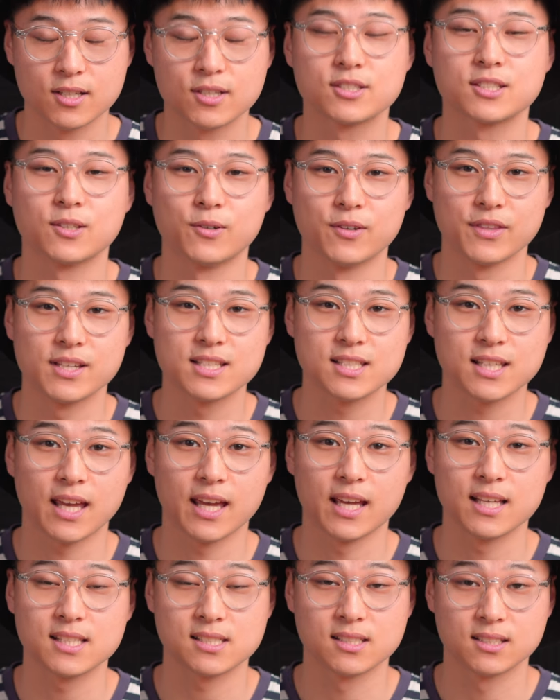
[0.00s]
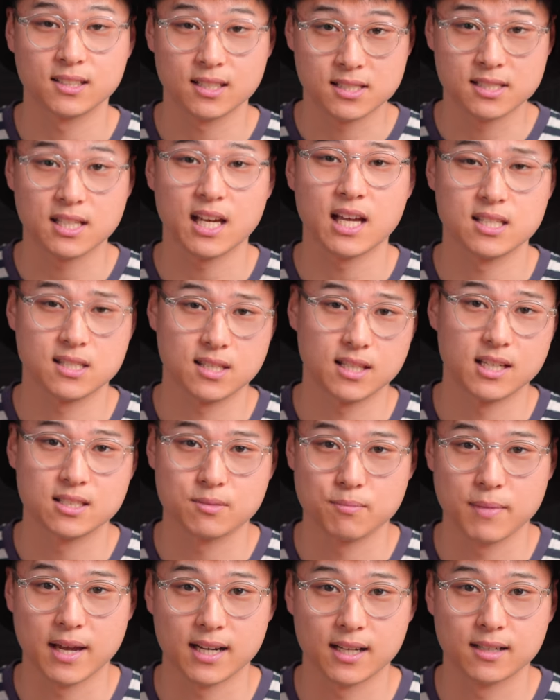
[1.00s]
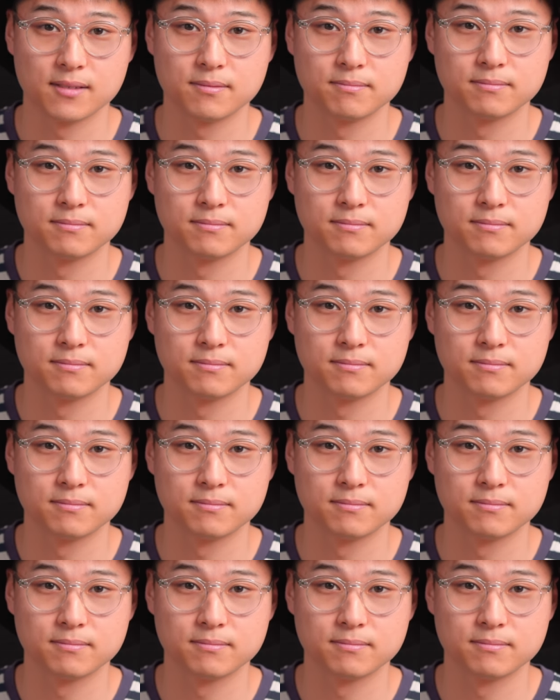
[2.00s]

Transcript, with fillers: So in this case, the size does matter.